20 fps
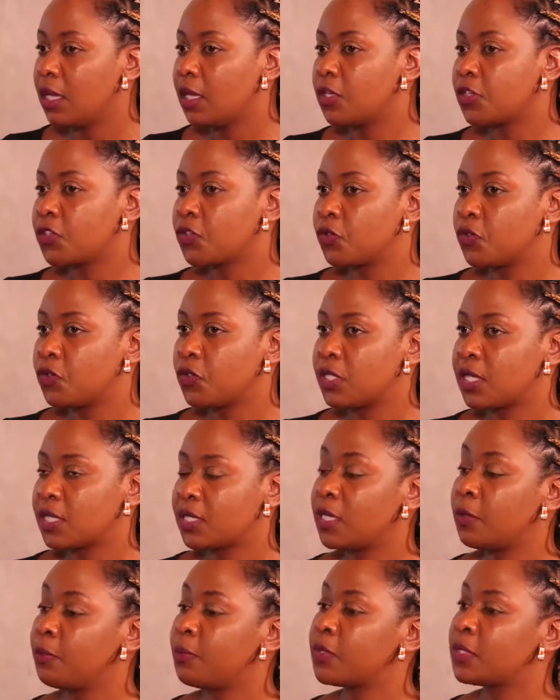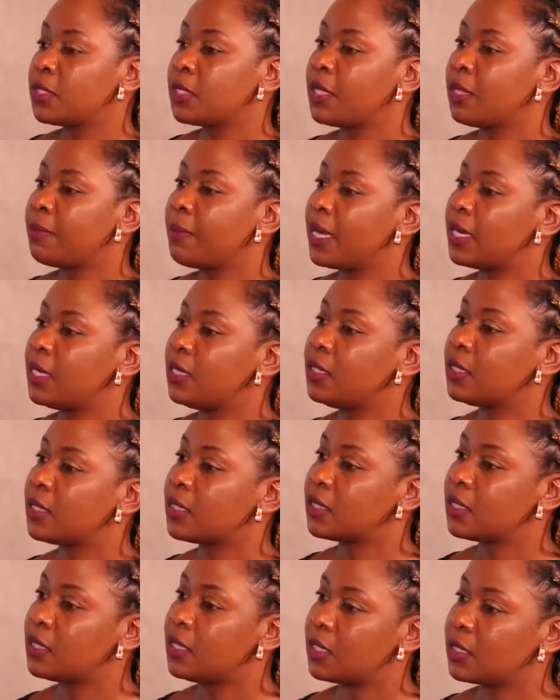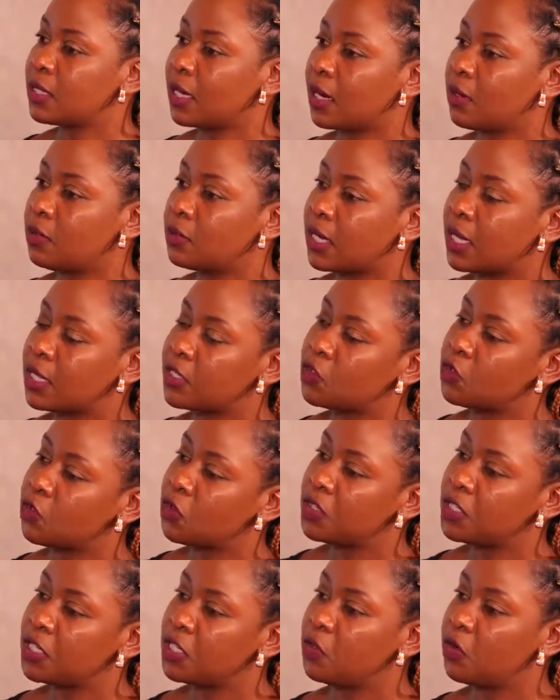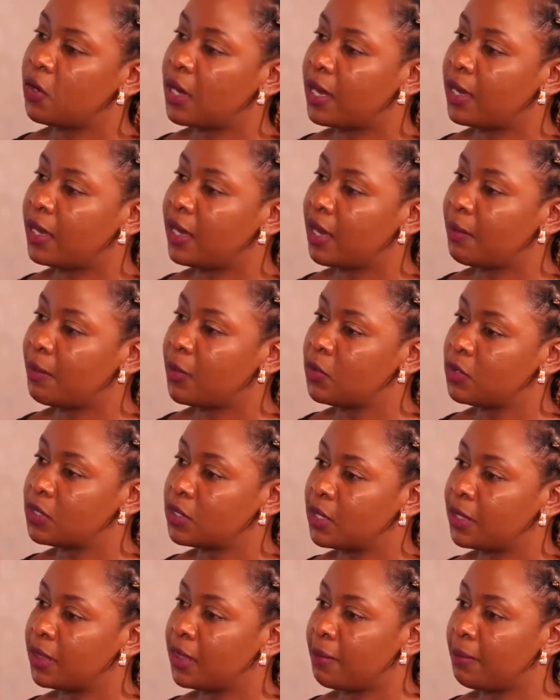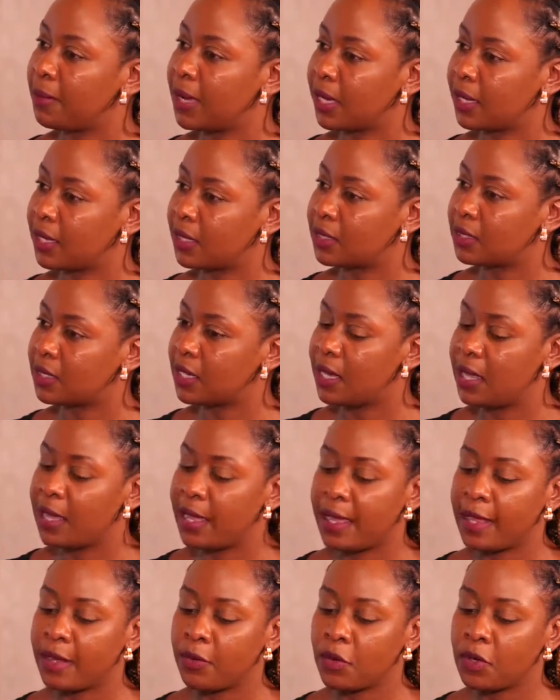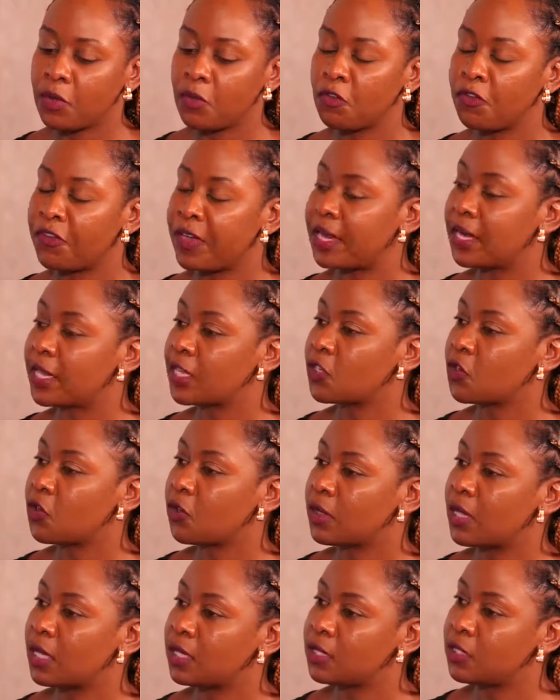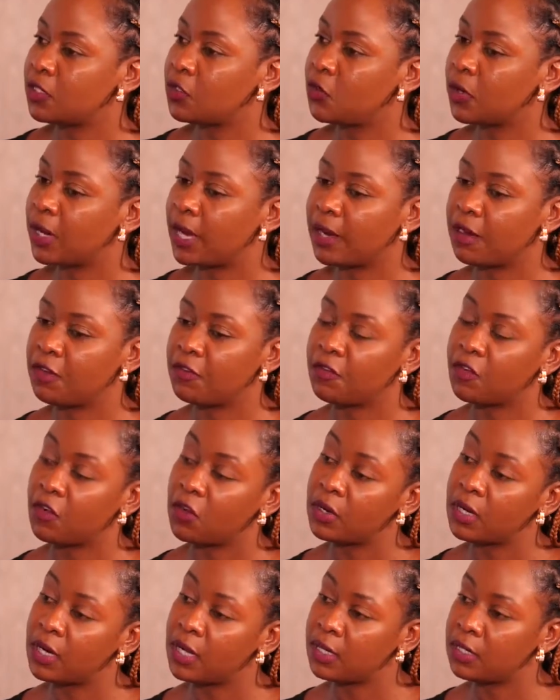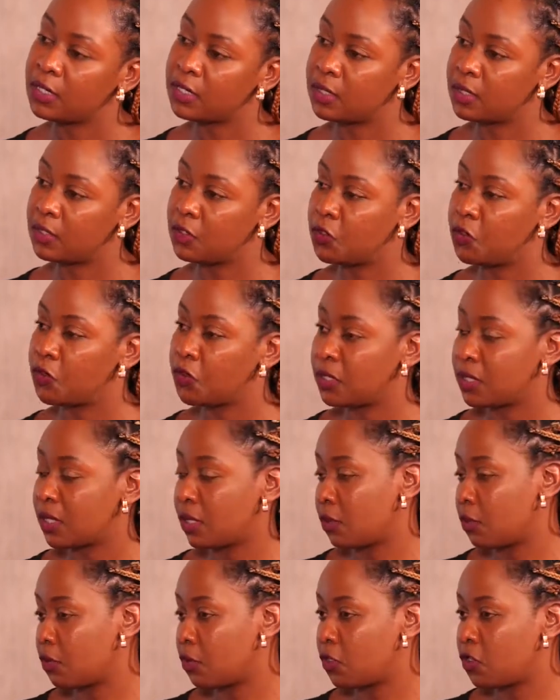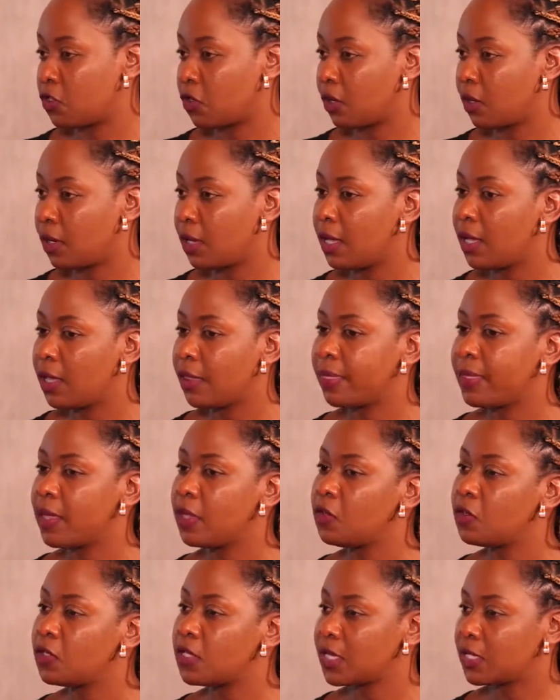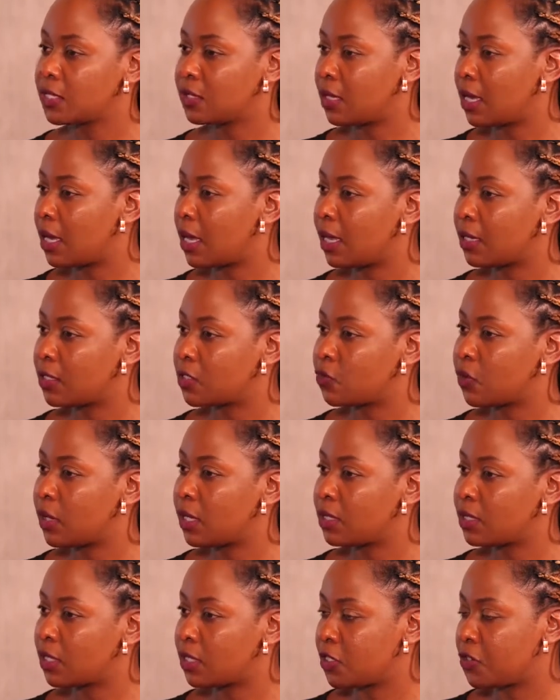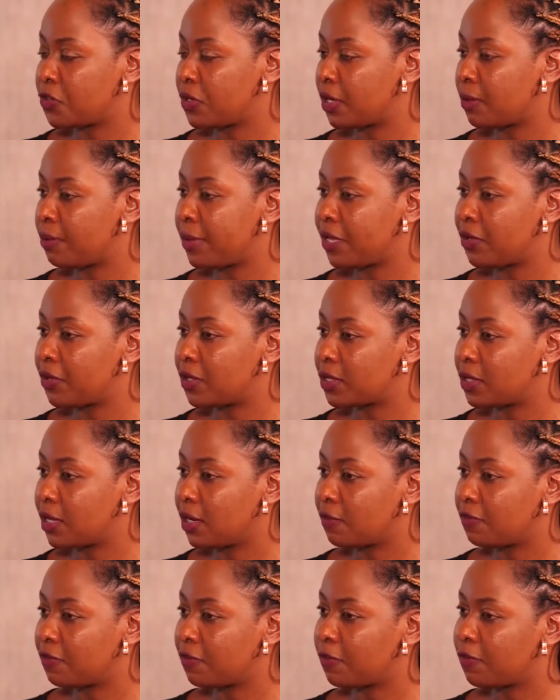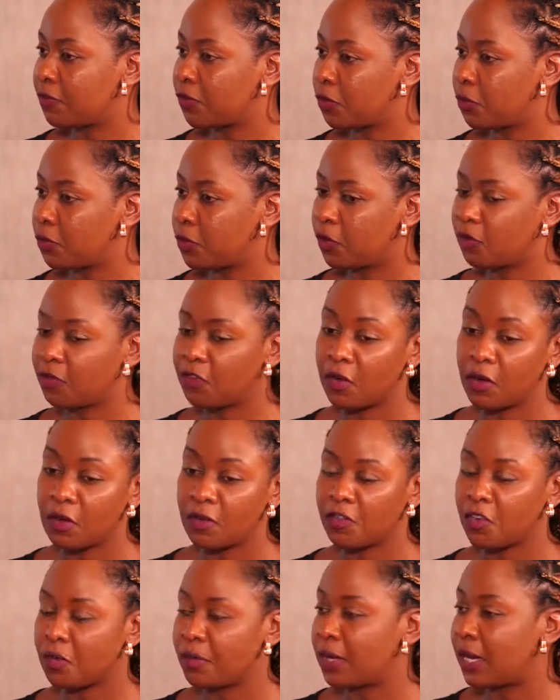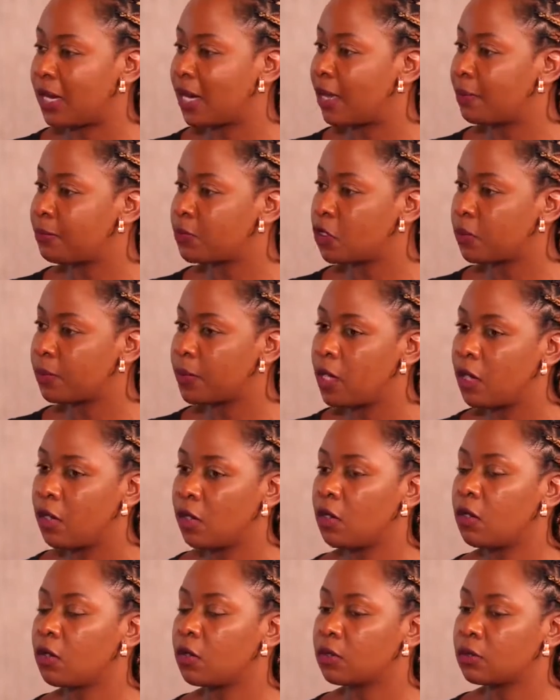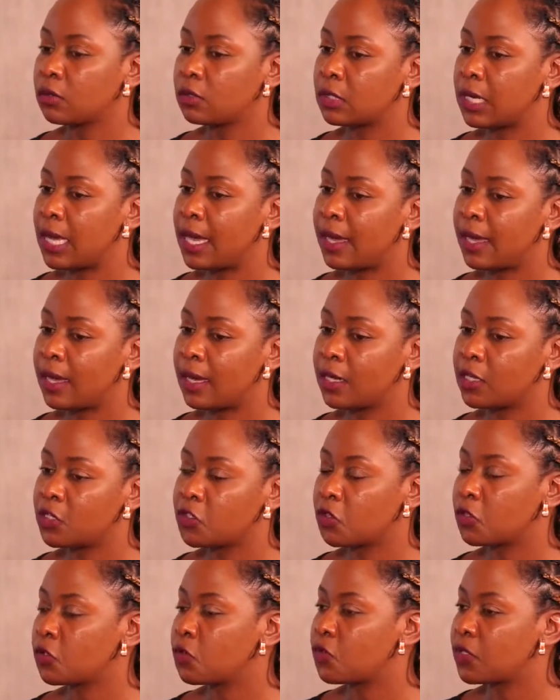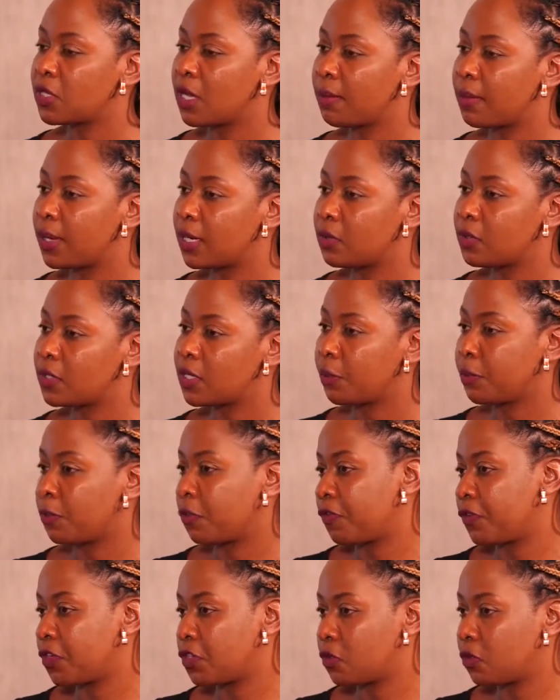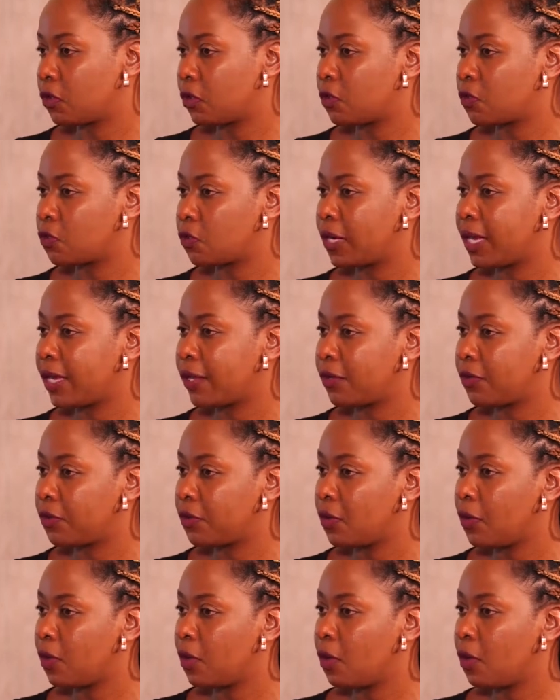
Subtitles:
So you just deposit the money in the CDS account as you continue learning about the market. And when you find a stock that you can afford and you know it's a good stock, then you just as well just trade by yourself from your phone, from your laptop, or talk to someone who is a professional to guide you